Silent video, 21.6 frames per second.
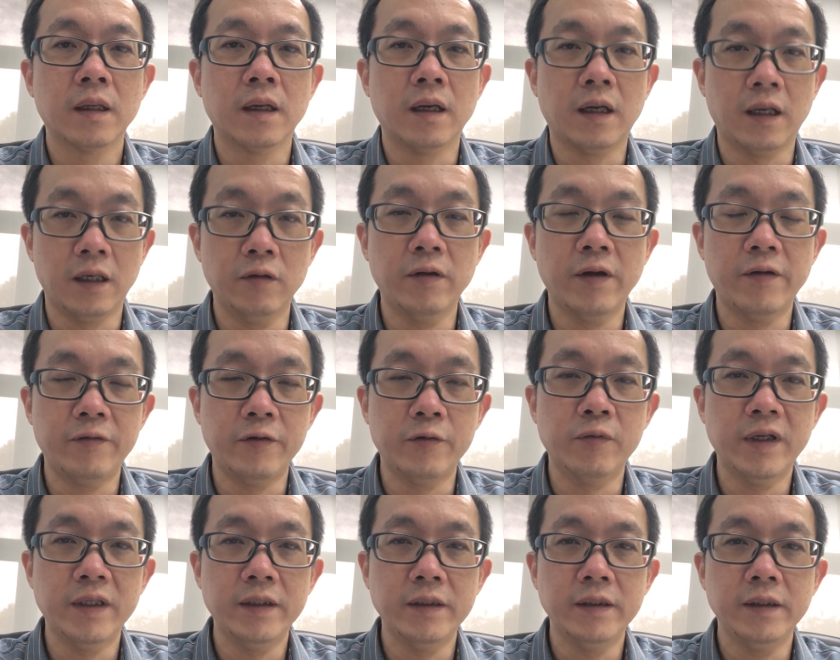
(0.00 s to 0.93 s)
Hello
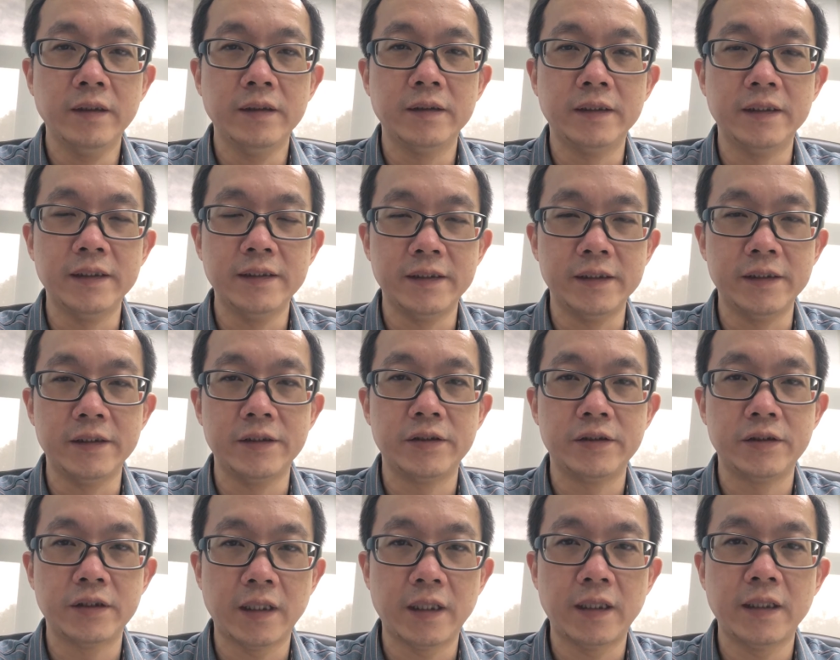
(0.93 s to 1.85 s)
everyone, this
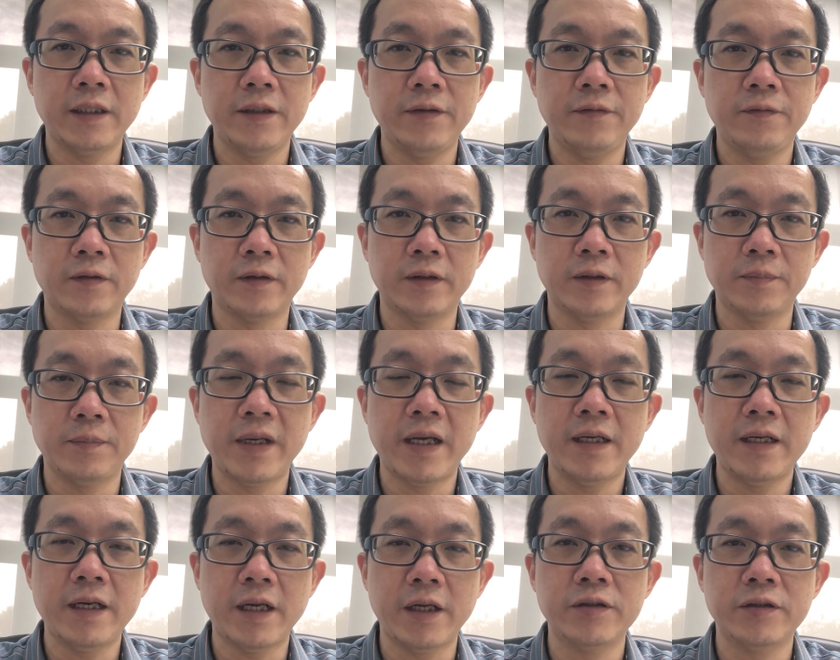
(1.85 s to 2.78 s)
is Charlie from the
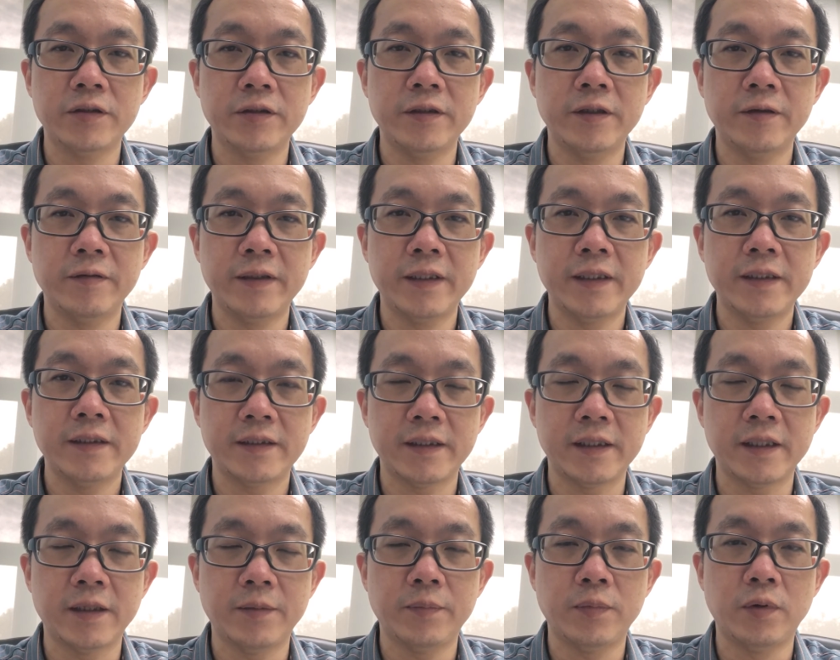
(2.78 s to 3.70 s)
PennEngineering
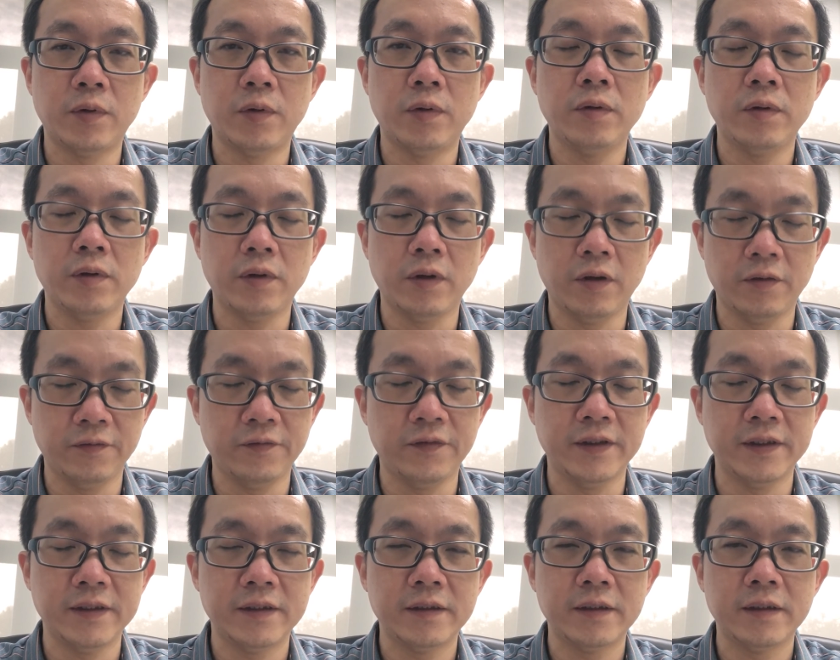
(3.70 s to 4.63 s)
Singapore
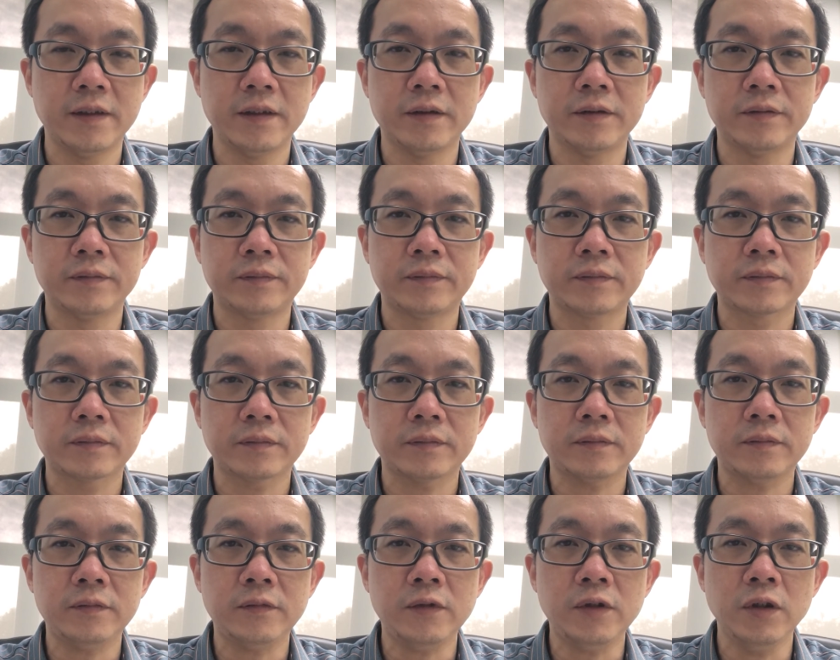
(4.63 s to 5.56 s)
office.
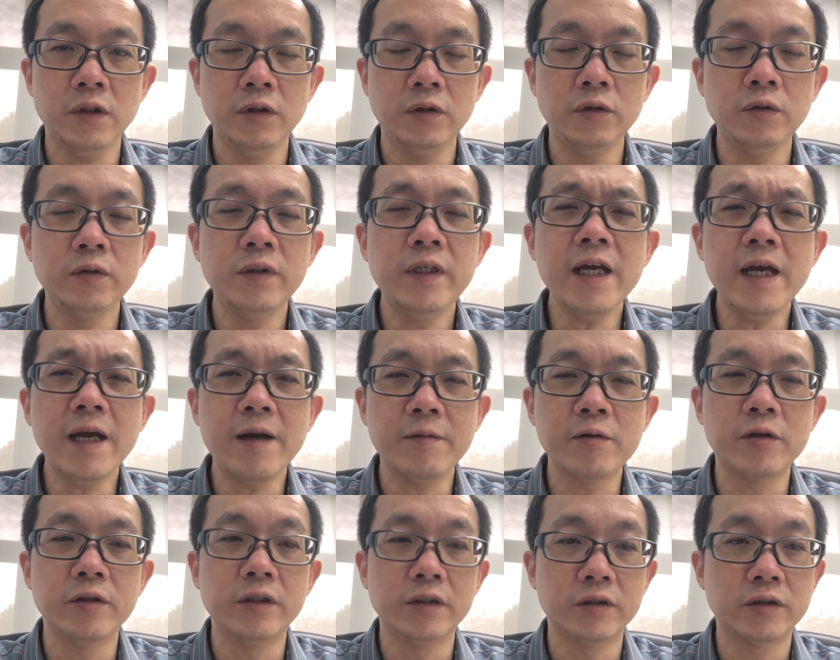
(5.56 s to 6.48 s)
Today
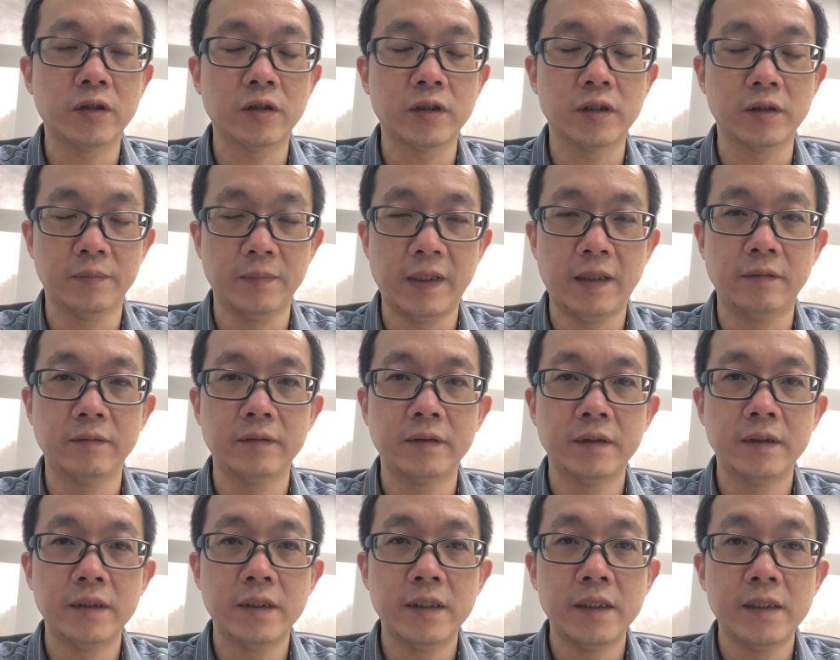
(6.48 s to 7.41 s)
I'm going to talk about
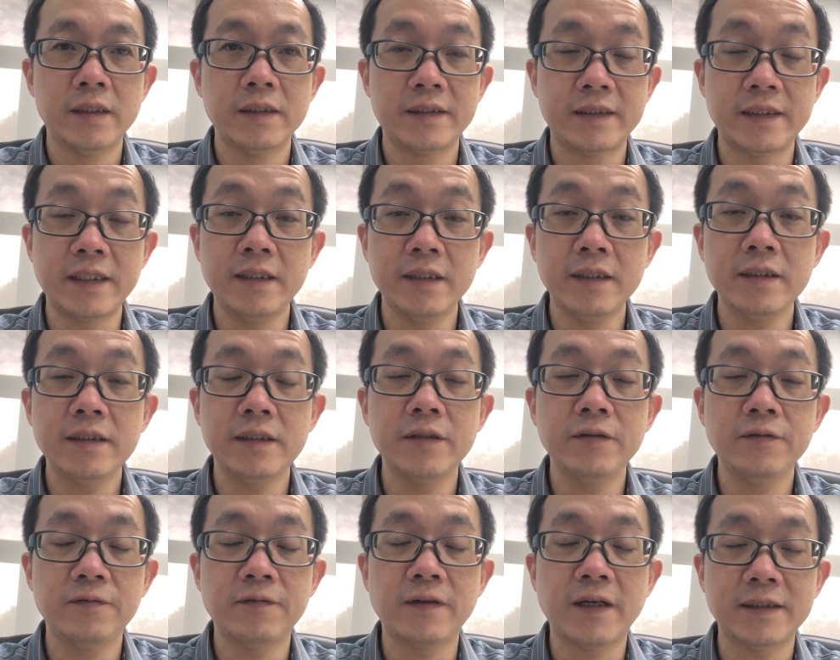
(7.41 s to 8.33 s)
stainless
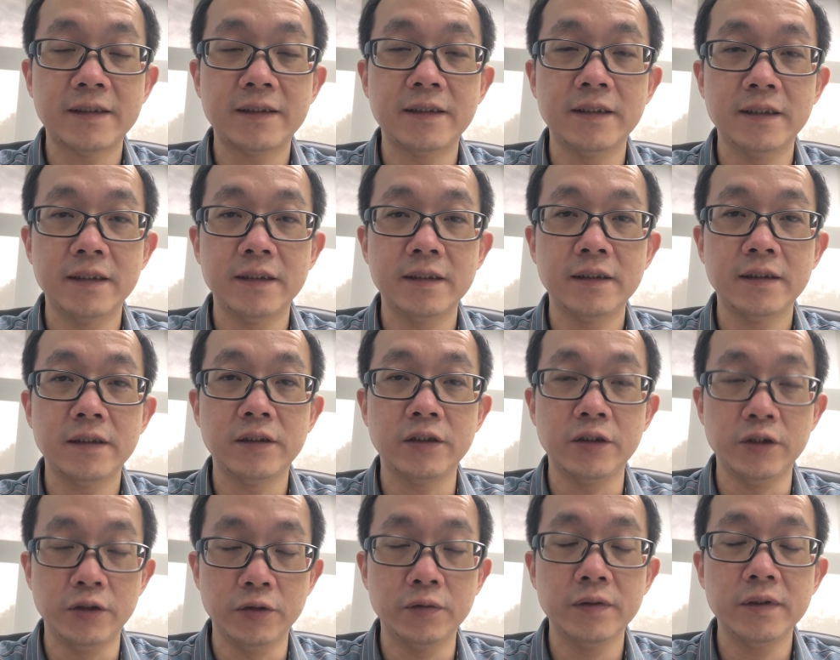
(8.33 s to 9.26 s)
steel fasteners
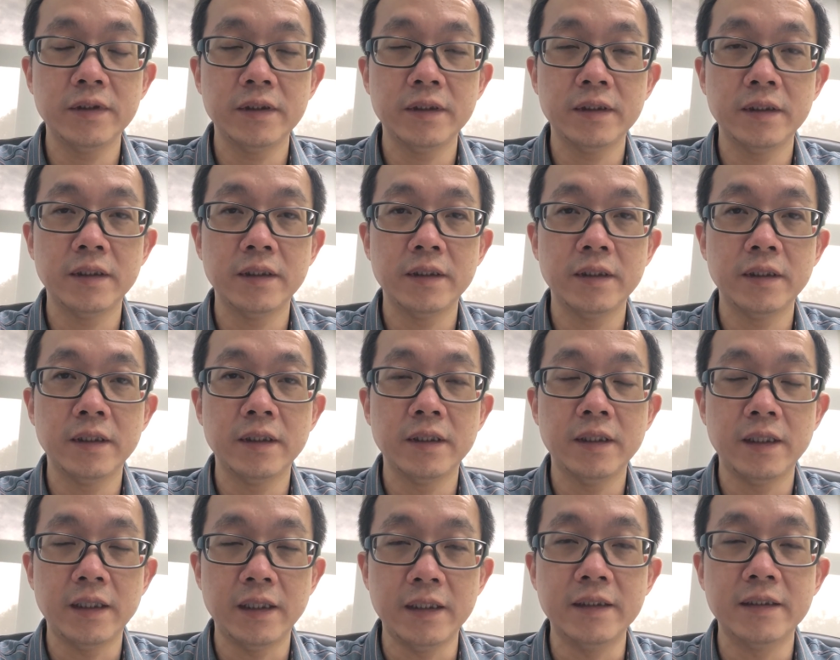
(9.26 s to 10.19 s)
used
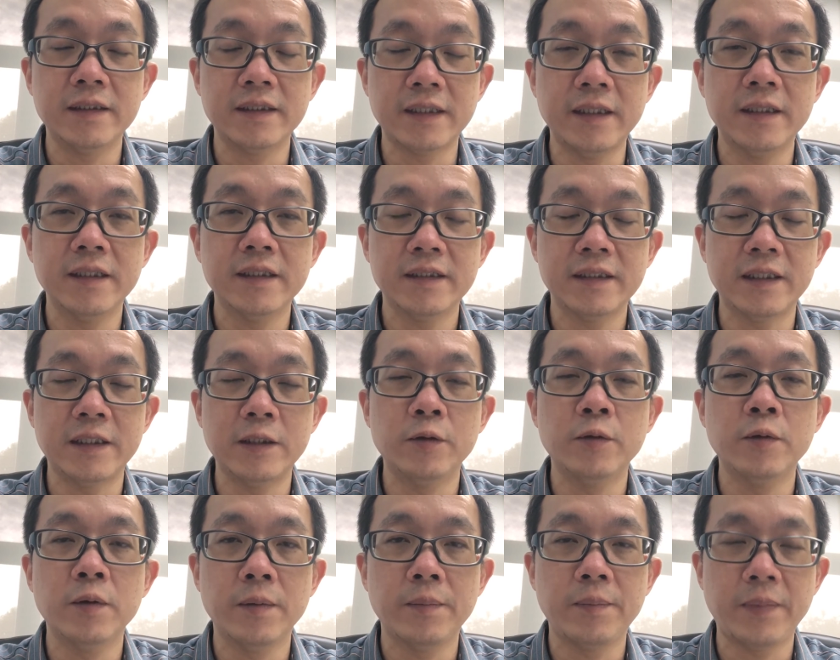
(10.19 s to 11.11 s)
in stainless
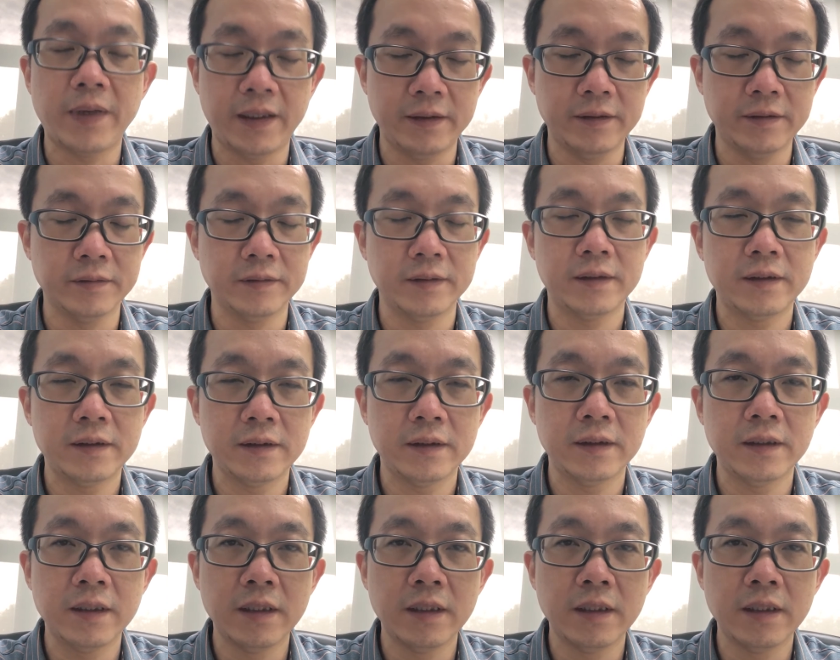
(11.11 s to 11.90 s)
steel panels.